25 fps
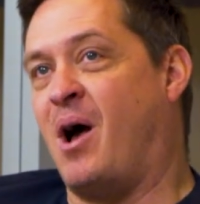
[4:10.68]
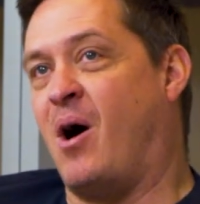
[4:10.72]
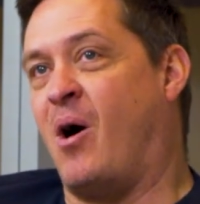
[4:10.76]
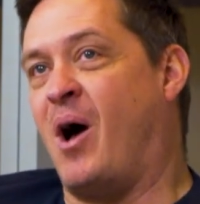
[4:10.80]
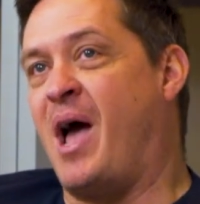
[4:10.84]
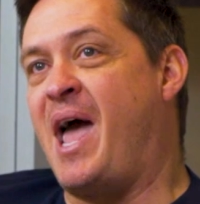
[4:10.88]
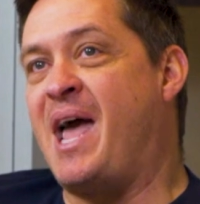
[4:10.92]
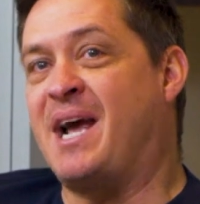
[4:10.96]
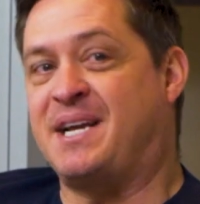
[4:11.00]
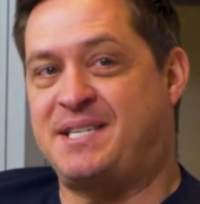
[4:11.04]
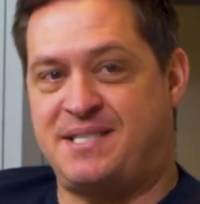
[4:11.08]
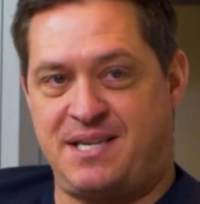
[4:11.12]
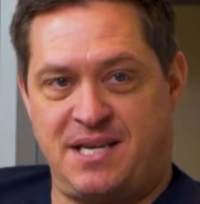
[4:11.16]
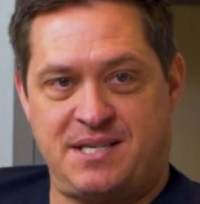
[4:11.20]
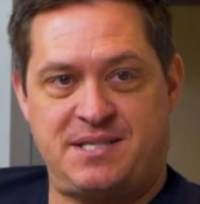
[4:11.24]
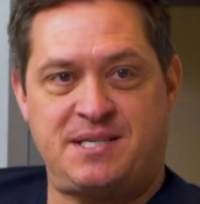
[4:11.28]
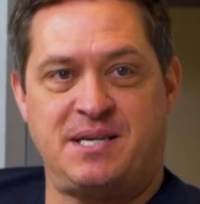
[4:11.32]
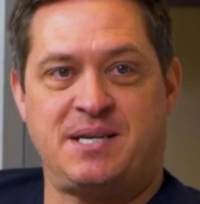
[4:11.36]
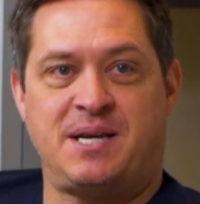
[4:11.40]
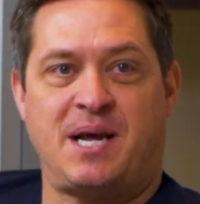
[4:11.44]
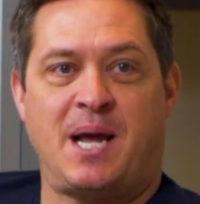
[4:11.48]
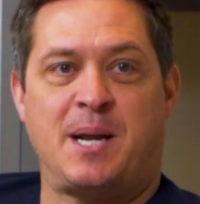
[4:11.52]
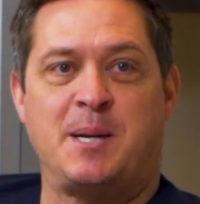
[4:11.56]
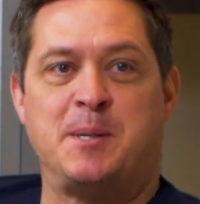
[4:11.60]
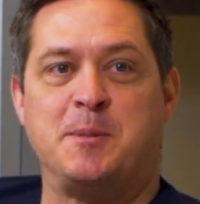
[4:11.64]

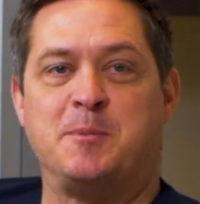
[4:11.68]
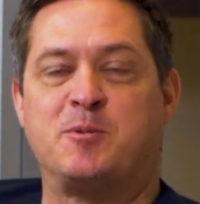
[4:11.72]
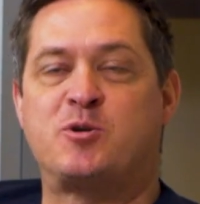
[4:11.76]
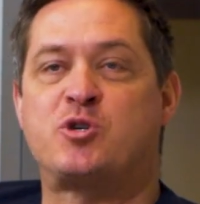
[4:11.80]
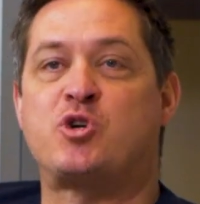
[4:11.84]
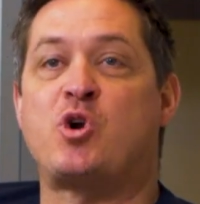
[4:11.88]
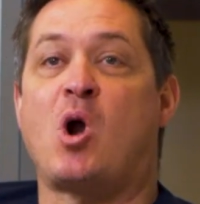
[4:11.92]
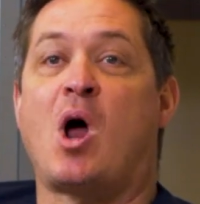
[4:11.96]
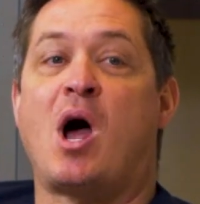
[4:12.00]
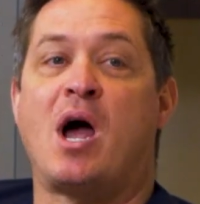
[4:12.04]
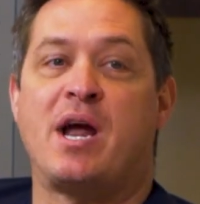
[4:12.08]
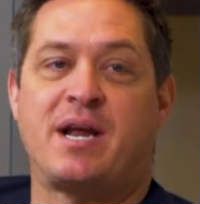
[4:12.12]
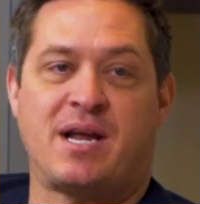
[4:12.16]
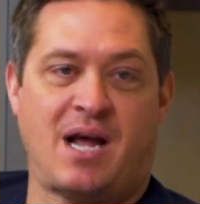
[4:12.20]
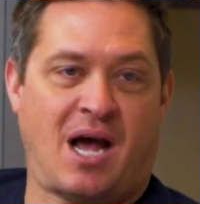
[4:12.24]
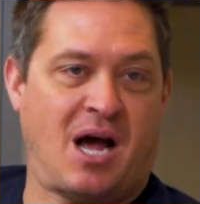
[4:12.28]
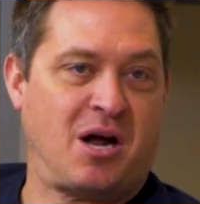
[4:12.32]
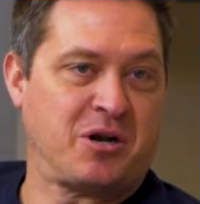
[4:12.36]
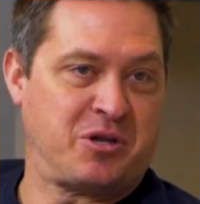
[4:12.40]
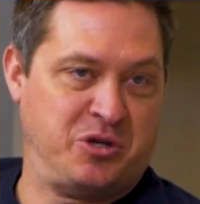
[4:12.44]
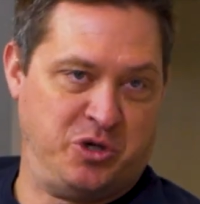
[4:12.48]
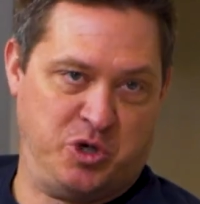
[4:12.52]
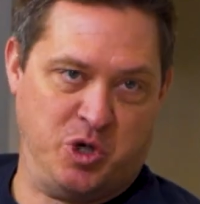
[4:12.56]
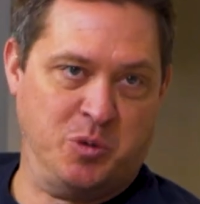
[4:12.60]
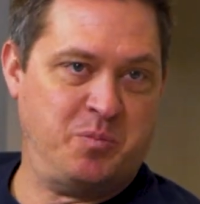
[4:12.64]
accessing and trying
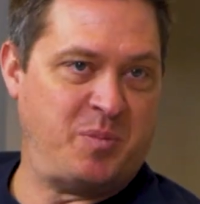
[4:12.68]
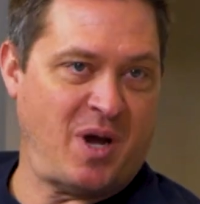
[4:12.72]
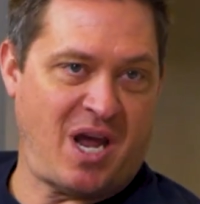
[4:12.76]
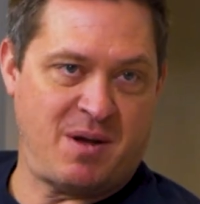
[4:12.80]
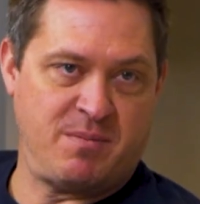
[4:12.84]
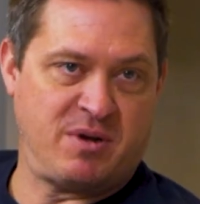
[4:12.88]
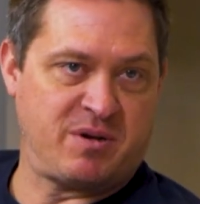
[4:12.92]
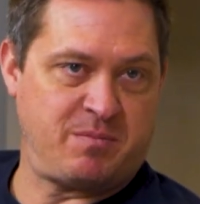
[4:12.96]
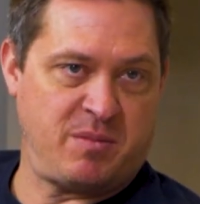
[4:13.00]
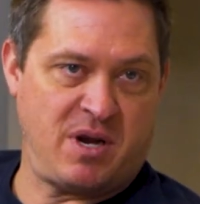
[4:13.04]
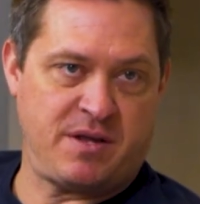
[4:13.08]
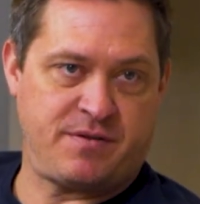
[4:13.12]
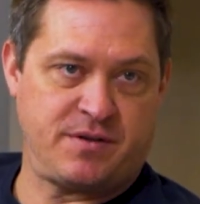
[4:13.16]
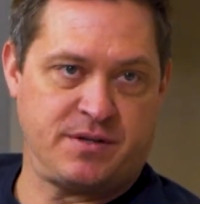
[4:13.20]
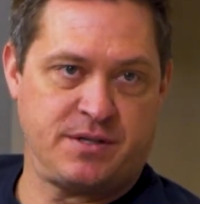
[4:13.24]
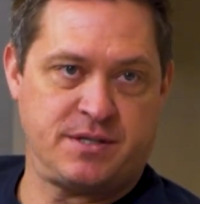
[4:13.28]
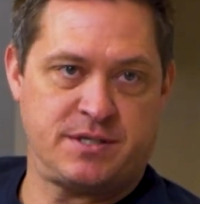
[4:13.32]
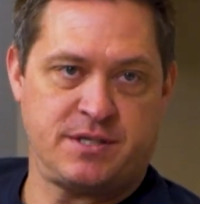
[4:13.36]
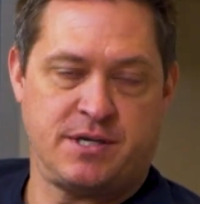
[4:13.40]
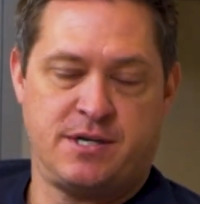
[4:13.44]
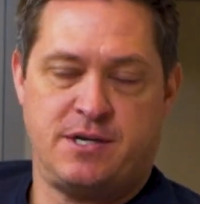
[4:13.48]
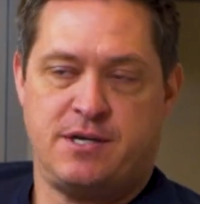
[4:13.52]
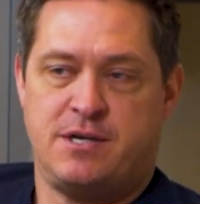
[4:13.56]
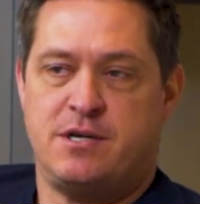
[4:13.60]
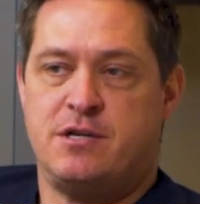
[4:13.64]
out new payment
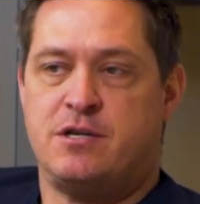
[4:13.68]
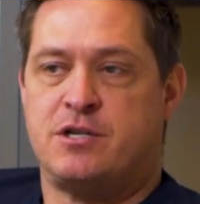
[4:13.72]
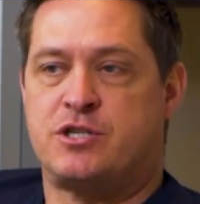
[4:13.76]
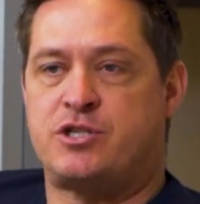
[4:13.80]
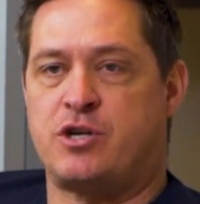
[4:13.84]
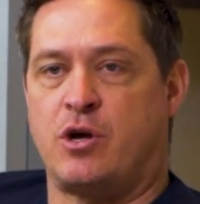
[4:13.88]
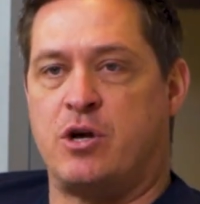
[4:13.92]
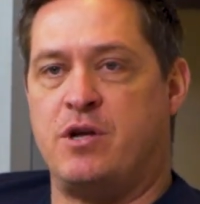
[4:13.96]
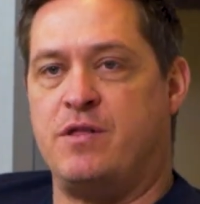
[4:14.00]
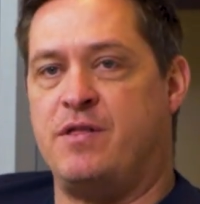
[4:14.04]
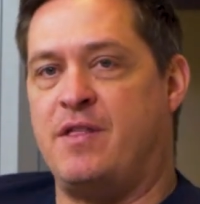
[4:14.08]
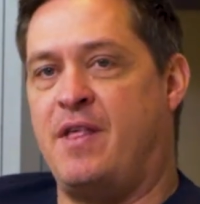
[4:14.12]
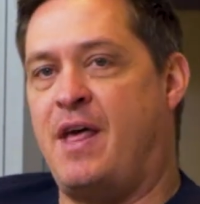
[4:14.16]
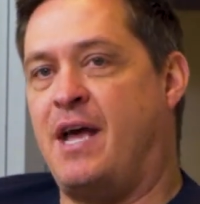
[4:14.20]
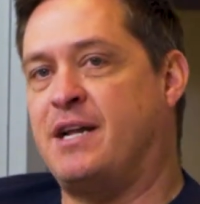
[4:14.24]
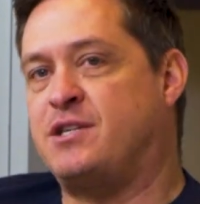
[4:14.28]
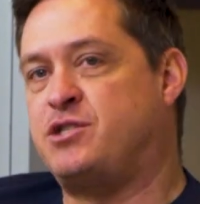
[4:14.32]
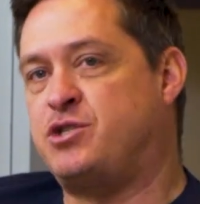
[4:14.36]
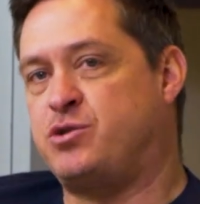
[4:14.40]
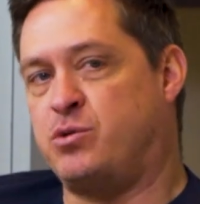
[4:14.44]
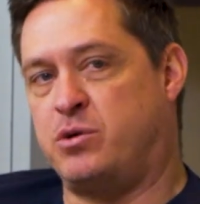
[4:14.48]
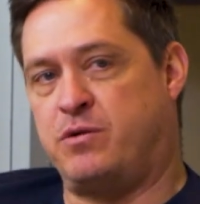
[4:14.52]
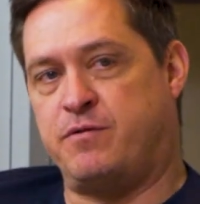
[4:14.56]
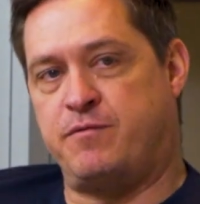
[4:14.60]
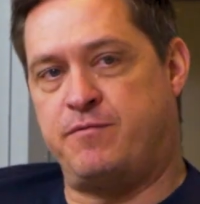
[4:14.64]
methods. So in that
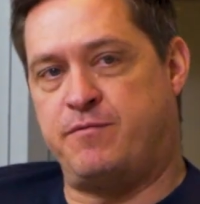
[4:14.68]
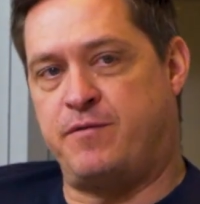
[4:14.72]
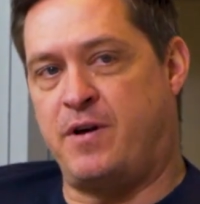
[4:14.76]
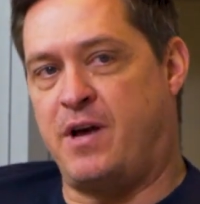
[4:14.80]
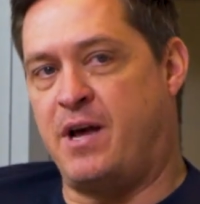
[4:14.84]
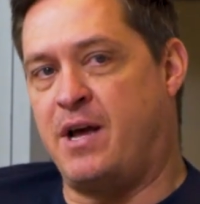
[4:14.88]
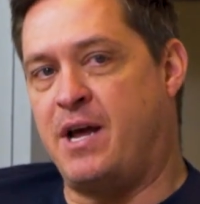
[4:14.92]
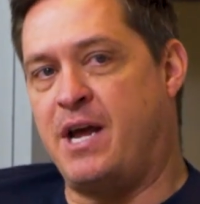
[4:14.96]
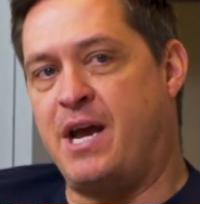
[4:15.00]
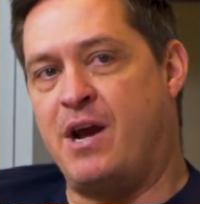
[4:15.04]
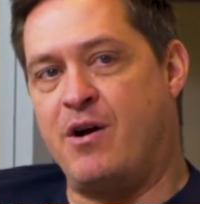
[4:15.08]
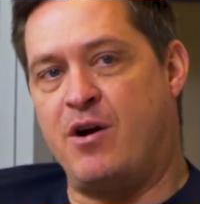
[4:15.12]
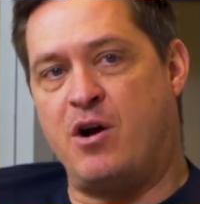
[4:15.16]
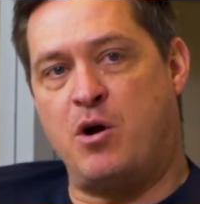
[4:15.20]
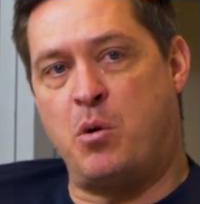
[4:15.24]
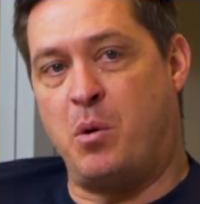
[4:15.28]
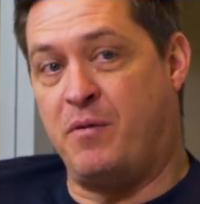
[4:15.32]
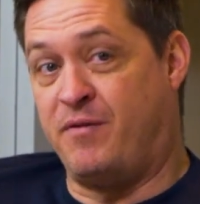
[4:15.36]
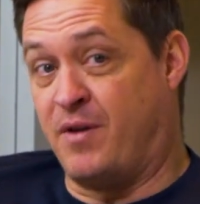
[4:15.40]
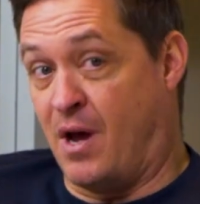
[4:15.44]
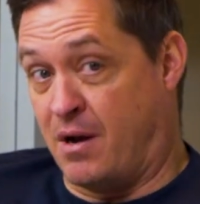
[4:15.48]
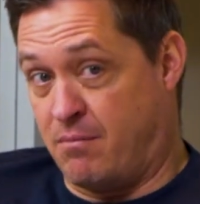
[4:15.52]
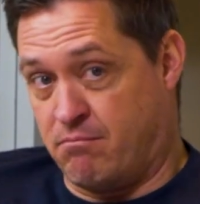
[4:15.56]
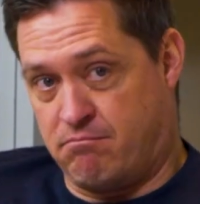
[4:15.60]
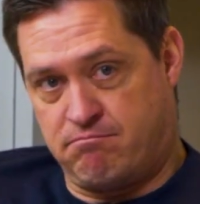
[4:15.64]
sort of area,
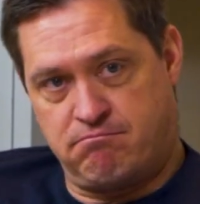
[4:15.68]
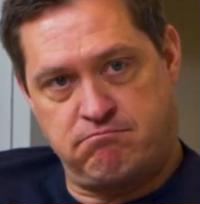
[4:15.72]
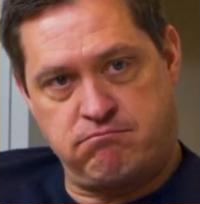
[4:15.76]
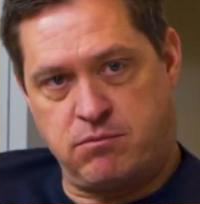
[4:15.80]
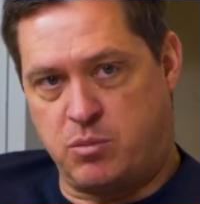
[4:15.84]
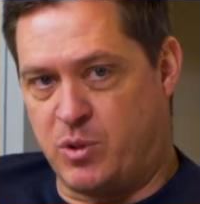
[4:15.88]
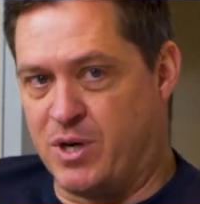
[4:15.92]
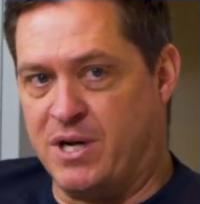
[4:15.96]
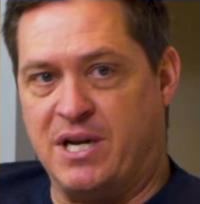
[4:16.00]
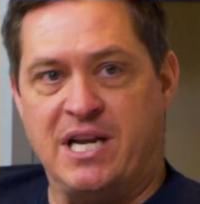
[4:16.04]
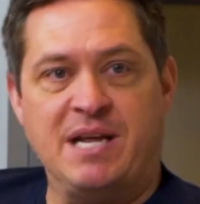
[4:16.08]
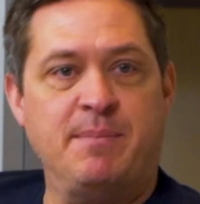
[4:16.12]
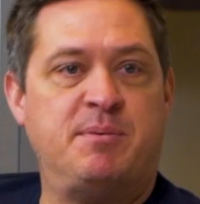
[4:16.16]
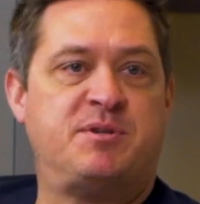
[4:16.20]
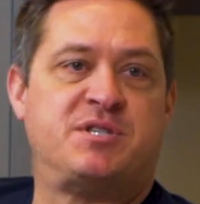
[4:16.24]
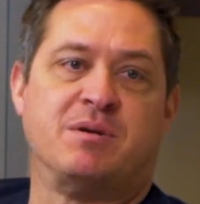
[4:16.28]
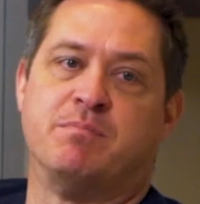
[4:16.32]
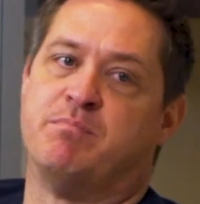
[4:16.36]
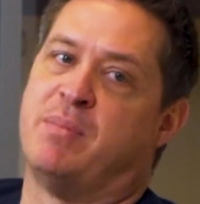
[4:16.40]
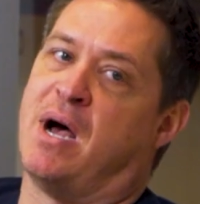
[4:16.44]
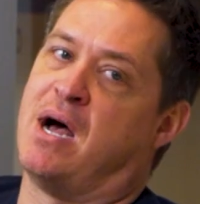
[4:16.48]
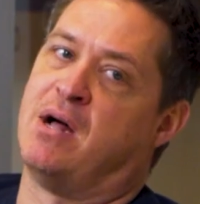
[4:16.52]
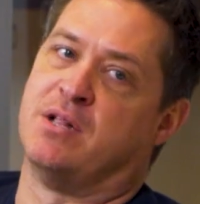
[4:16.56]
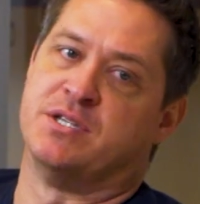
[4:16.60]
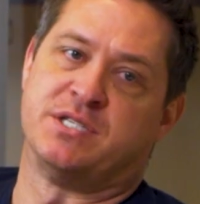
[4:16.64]
we're leaps
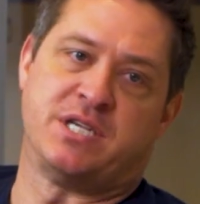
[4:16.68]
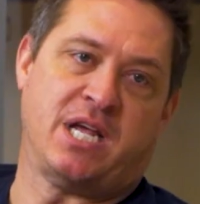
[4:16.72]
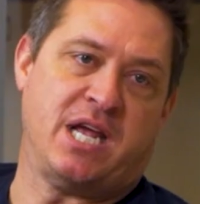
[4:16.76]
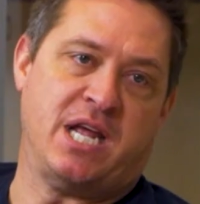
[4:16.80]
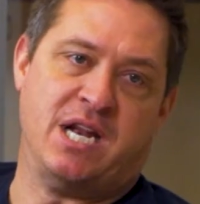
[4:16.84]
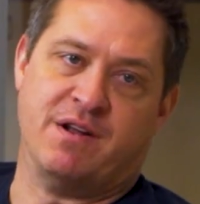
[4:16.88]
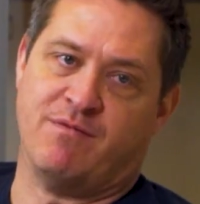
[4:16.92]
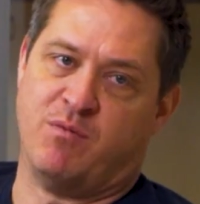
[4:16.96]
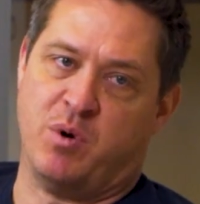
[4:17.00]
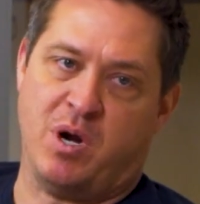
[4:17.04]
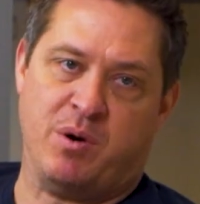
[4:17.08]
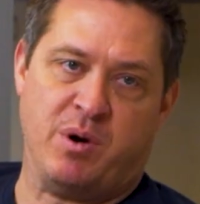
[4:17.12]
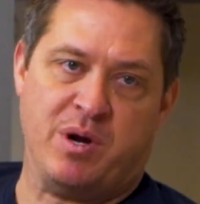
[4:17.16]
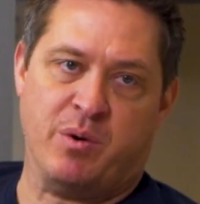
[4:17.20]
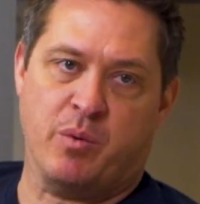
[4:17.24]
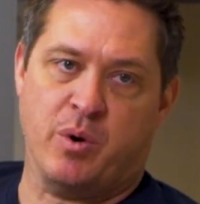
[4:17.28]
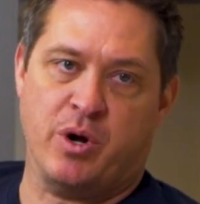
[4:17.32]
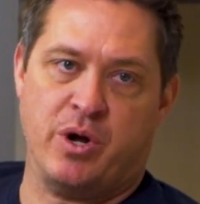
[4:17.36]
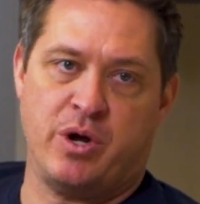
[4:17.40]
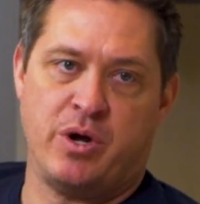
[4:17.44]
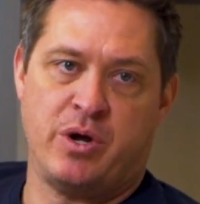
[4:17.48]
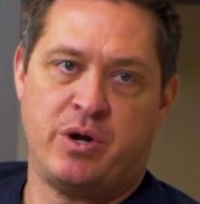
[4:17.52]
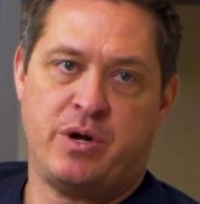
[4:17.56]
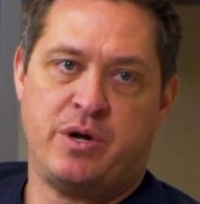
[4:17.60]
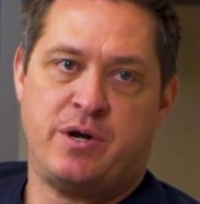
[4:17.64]
and bounds ahead of where we
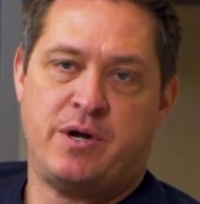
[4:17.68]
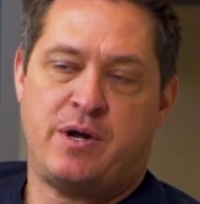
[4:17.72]
were.